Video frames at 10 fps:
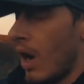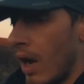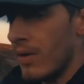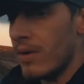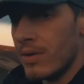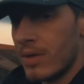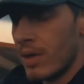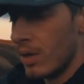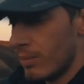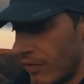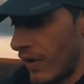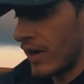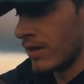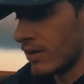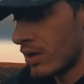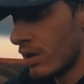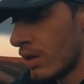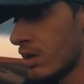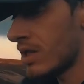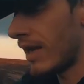And my friend
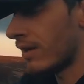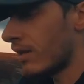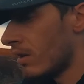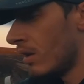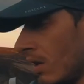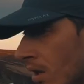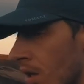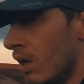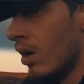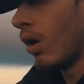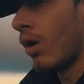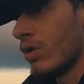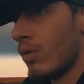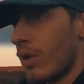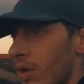said, "Oh, do you want